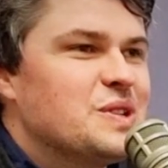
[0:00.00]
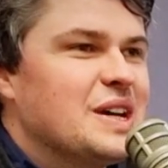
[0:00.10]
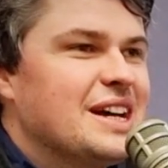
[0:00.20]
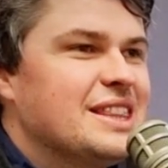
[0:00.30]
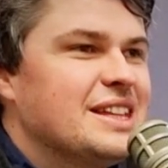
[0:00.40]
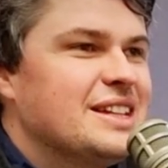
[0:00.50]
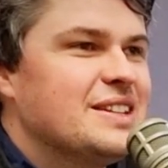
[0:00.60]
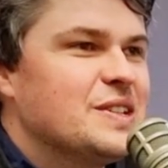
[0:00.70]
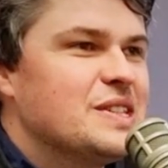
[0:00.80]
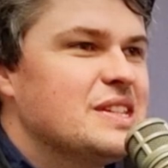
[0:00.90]
I think
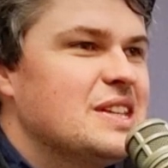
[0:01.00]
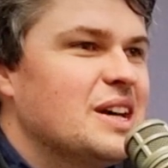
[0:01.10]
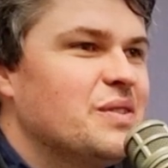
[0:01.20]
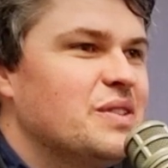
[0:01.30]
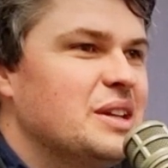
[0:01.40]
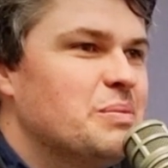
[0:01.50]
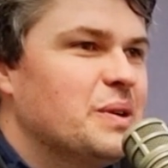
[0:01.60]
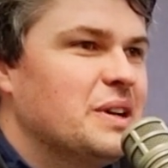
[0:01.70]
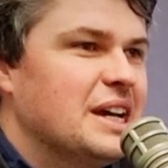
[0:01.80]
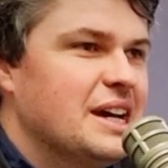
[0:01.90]
just to start off any
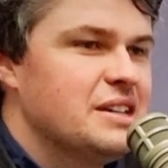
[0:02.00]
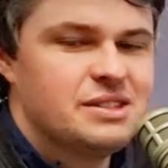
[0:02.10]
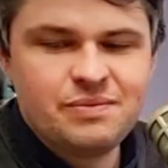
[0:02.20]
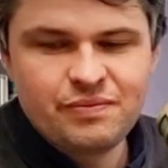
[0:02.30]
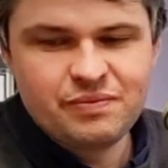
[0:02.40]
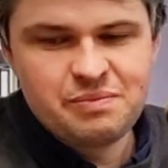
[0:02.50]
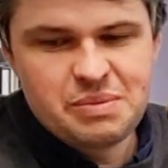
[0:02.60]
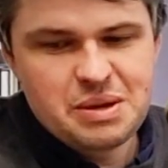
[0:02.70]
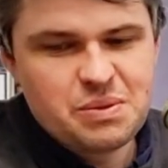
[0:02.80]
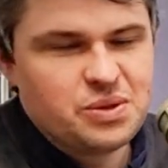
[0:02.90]
podcast,
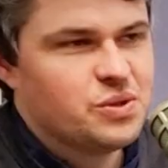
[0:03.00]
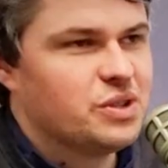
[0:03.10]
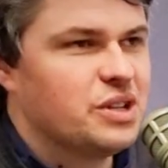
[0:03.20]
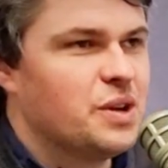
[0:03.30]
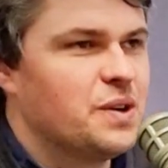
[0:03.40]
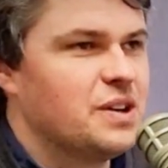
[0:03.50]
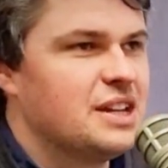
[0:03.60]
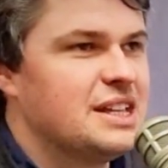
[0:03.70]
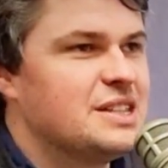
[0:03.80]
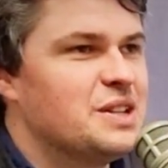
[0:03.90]
people sort of
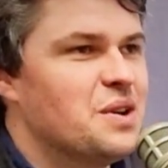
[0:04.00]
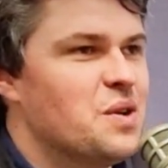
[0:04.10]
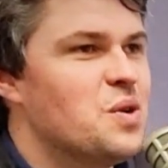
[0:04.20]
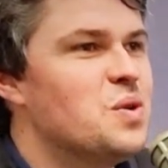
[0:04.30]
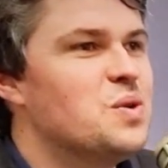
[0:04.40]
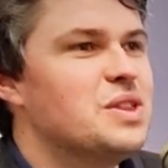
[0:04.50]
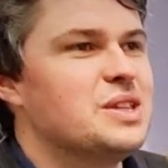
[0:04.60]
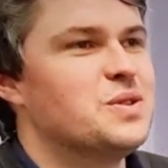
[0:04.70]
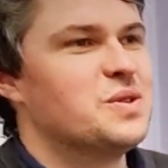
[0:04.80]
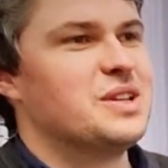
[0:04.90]
need to know who they're
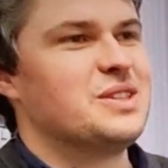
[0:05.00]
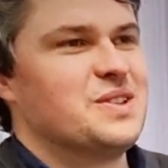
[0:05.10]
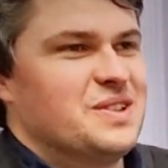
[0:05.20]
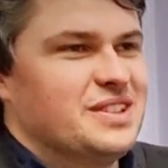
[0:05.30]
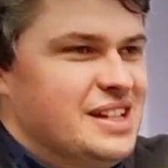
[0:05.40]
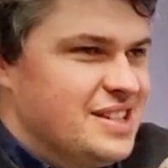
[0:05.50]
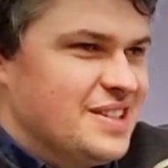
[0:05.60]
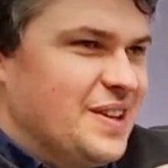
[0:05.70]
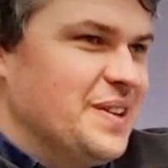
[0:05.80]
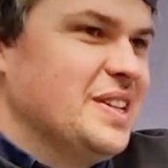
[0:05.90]
talking to.
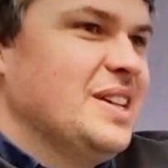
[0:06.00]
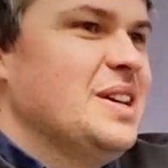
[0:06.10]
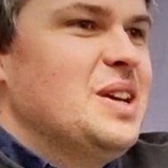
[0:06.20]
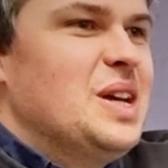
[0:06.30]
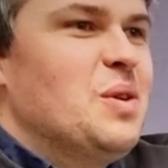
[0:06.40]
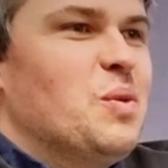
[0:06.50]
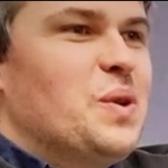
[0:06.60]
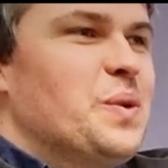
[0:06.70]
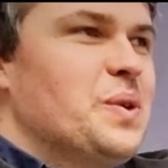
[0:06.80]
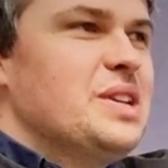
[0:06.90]
So what
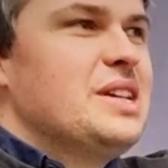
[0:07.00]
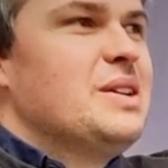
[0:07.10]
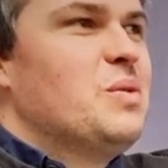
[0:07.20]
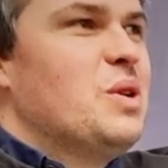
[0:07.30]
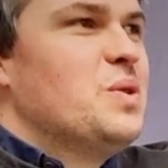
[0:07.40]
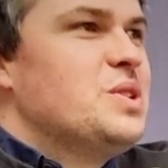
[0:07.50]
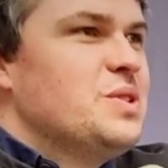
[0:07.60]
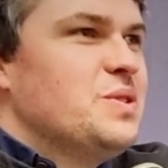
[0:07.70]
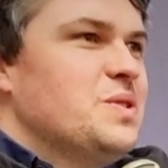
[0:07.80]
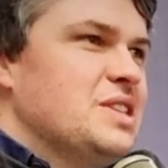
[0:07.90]
would
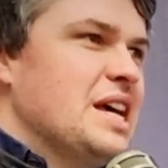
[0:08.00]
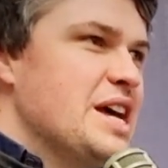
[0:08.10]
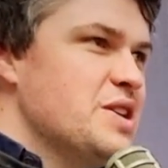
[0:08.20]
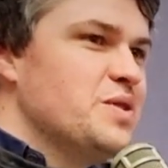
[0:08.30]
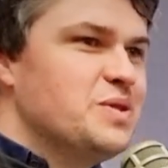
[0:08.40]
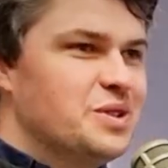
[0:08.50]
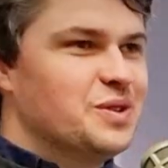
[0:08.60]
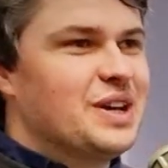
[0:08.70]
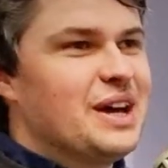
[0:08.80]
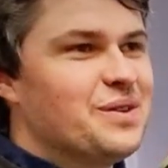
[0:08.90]
you say you do?
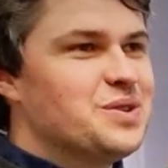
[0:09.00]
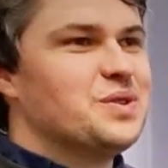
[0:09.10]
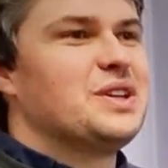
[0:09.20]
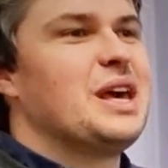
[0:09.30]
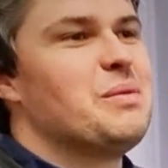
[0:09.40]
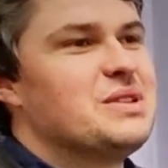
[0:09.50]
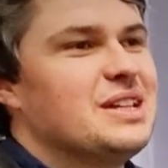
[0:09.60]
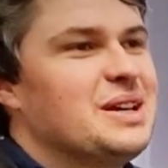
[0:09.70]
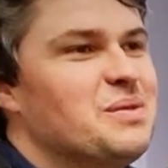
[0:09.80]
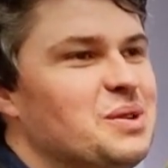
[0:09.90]
How would you
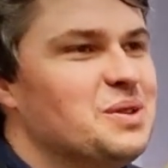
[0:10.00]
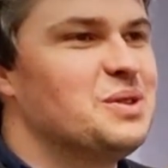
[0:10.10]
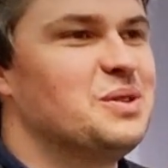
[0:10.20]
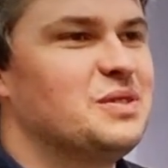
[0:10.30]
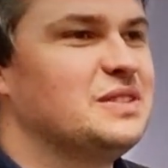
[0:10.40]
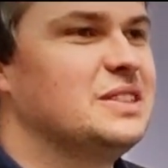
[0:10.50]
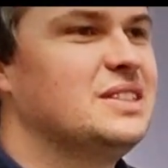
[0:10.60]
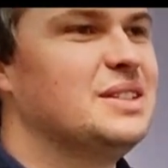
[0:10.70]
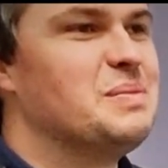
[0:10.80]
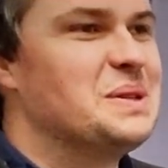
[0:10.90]
encapsulate what you do for
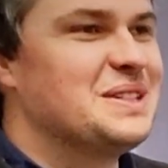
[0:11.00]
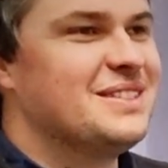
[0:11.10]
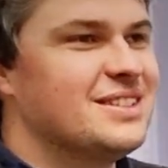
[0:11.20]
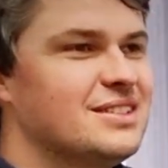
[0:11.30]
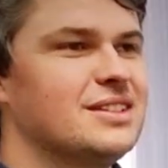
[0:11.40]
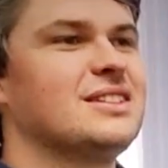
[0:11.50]
businesses?